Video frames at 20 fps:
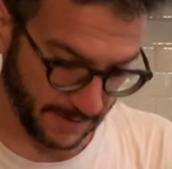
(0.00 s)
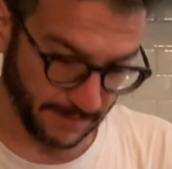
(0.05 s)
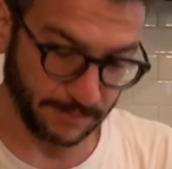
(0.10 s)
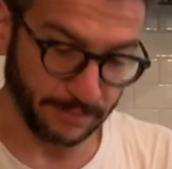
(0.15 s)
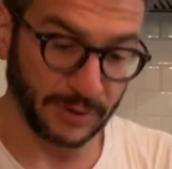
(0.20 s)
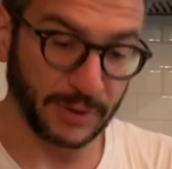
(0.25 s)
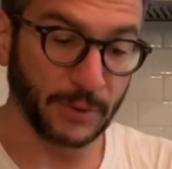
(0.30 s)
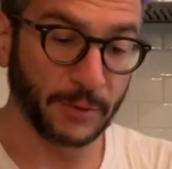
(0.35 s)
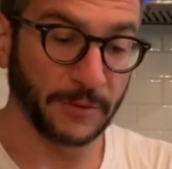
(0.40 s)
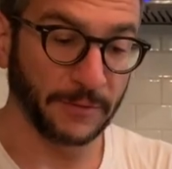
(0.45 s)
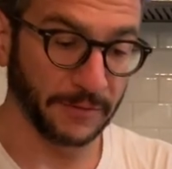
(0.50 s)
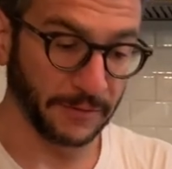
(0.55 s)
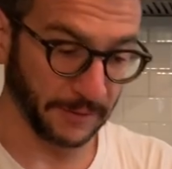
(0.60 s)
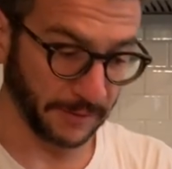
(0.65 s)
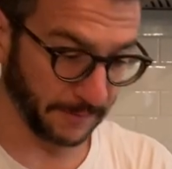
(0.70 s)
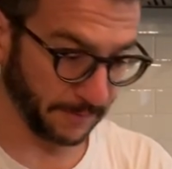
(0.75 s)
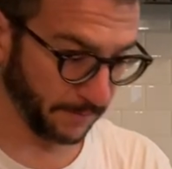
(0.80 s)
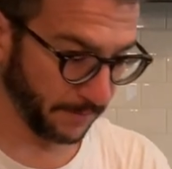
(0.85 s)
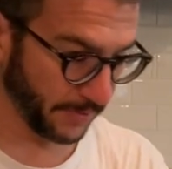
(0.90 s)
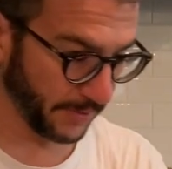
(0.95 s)
Beautiful,
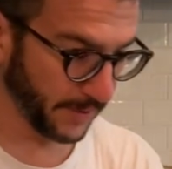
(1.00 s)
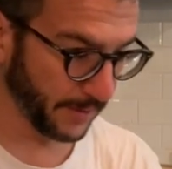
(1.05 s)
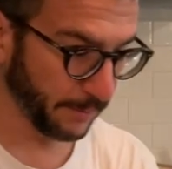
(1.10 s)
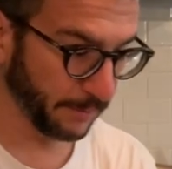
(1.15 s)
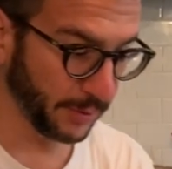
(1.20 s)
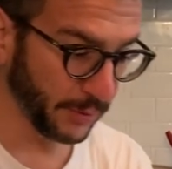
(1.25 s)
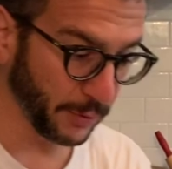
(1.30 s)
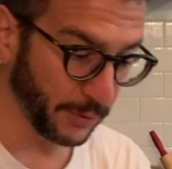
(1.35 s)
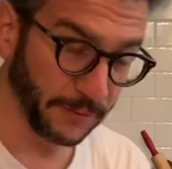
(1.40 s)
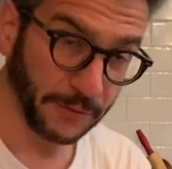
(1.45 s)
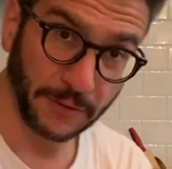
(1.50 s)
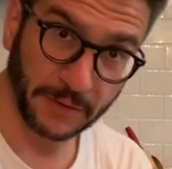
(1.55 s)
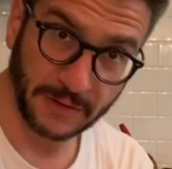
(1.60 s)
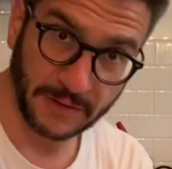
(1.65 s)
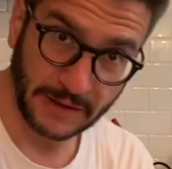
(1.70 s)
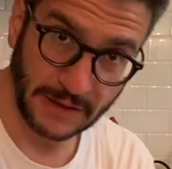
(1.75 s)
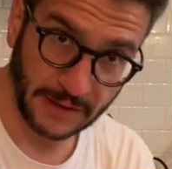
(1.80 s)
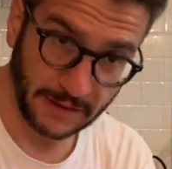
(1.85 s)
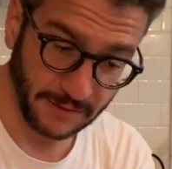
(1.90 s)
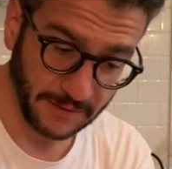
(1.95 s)
beautiful
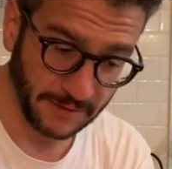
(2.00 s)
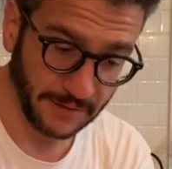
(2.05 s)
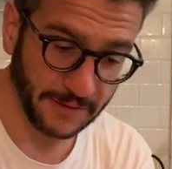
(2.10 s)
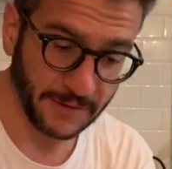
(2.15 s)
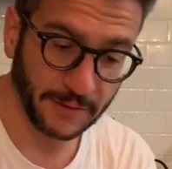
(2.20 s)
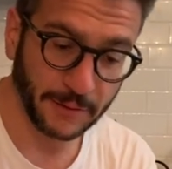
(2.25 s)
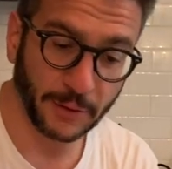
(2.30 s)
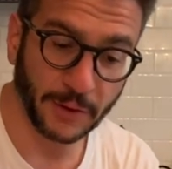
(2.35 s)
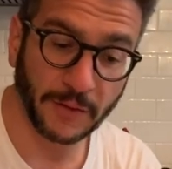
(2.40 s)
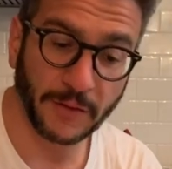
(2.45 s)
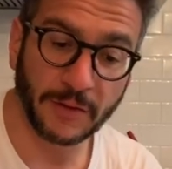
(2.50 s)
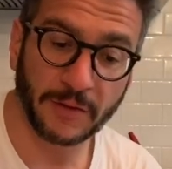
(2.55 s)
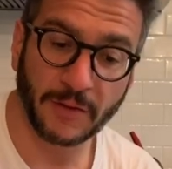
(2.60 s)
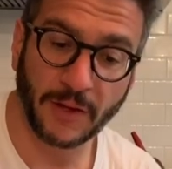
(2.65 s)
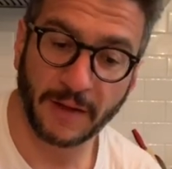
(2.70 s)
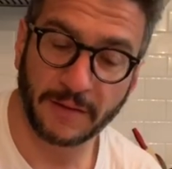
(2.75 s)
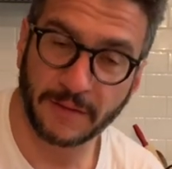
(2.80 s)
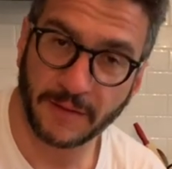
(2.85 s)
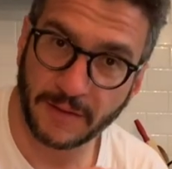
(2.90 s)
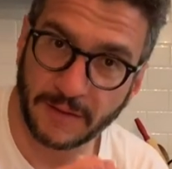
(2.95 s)
seeds. Look at the
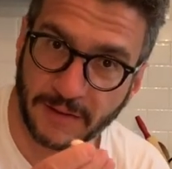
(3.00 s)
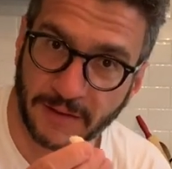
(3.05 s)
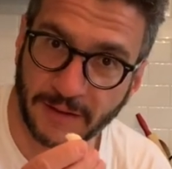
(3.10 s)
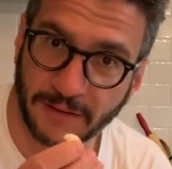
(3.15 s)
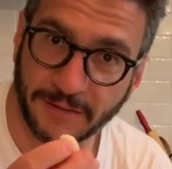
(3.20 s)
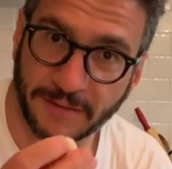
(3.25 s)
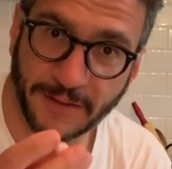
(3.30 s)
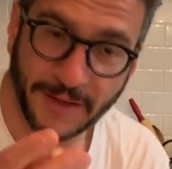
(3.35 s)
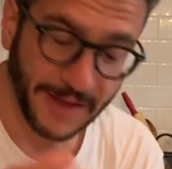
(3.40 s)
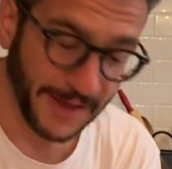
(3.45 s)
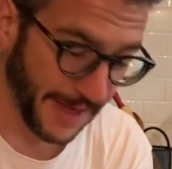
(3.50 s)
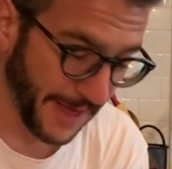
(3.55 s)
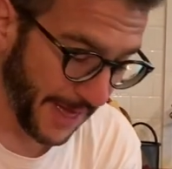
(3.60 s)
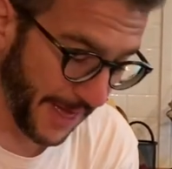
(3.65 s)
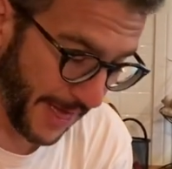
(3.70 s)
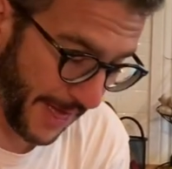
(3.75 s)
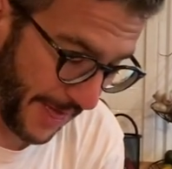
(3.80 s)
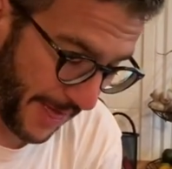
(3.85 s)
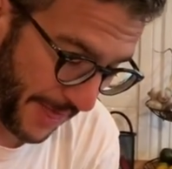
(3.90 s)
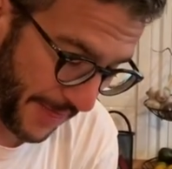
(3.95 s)
size of the seeds.
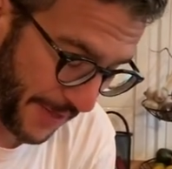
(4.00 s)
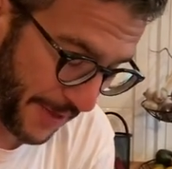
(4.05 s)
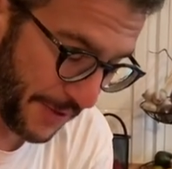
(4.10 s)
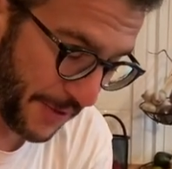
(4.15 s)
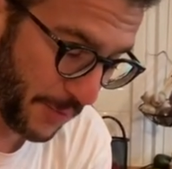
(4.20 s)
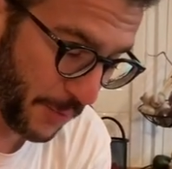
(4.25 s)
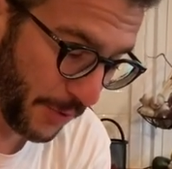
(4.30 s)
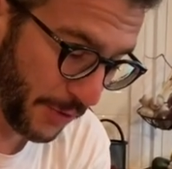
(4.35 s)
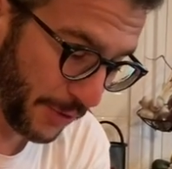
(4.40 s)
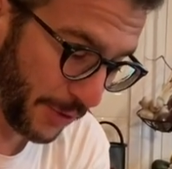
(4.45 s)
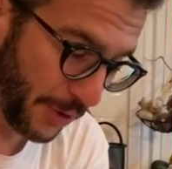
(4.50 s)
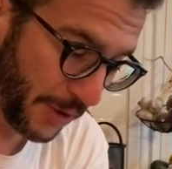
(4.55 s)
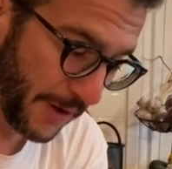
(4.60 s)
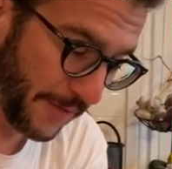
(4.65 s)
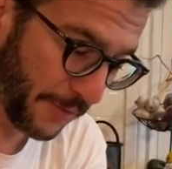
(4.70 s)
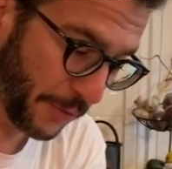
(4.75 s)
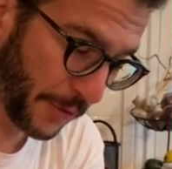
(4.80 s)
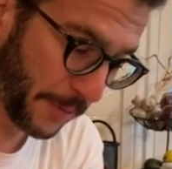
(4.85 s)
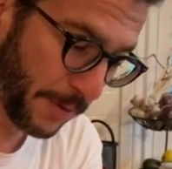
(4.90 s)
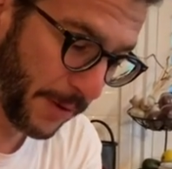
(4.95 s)
This is what you're
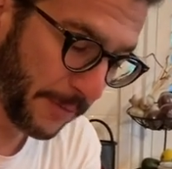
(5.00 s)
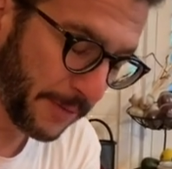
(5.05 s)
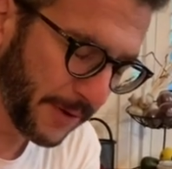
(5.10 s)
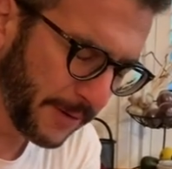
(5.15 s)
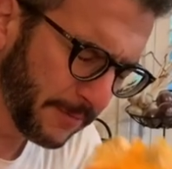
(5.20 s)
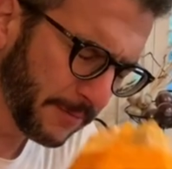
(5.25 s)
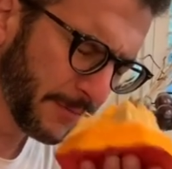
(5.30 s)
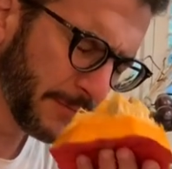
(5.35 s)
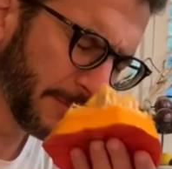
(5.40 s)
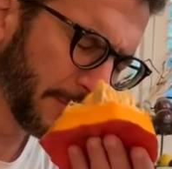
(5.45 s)
looking for in a pumpkin.